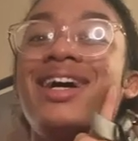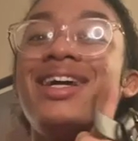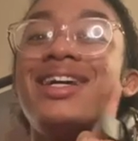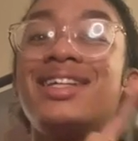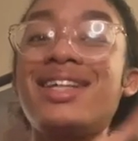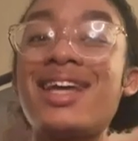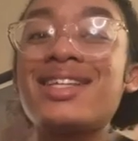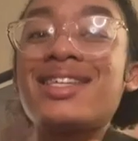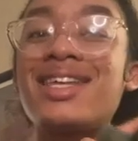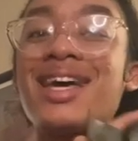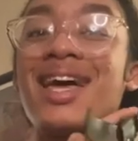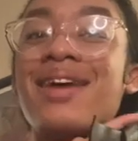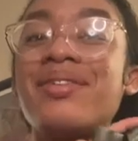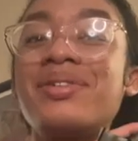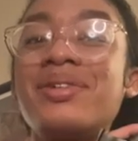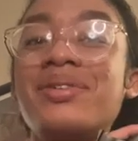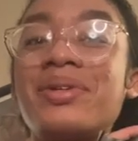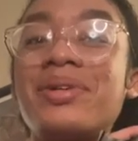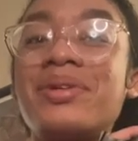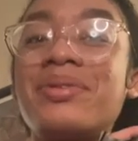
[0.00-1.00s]
Yes, I have
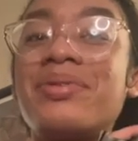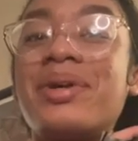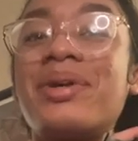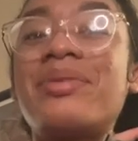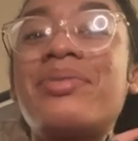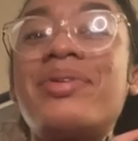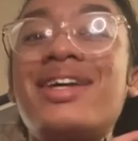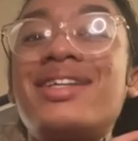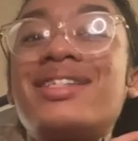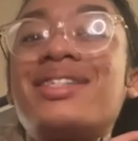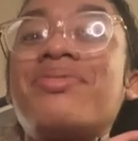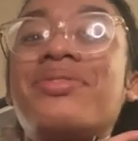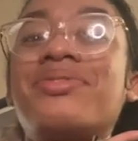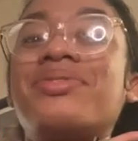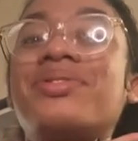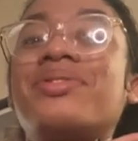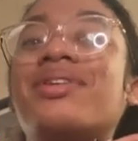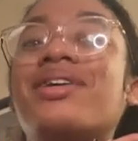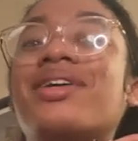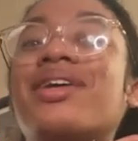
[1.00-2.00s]
you wore a pair of pants
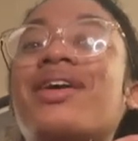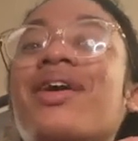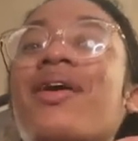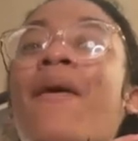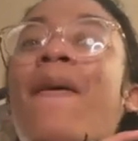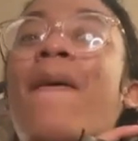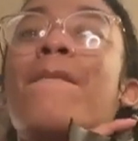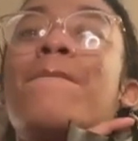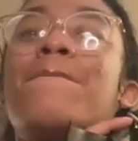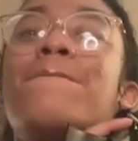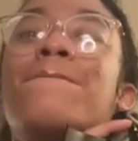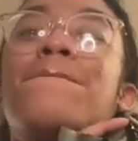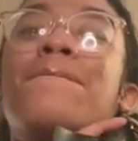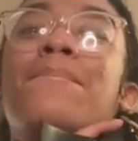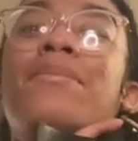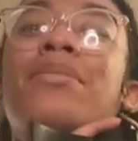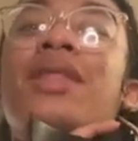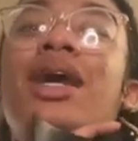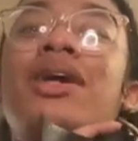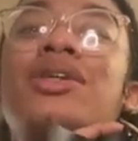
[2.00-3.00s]
before.
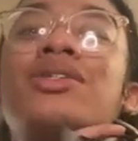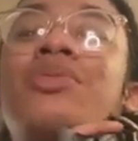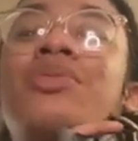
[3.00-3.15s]
Not too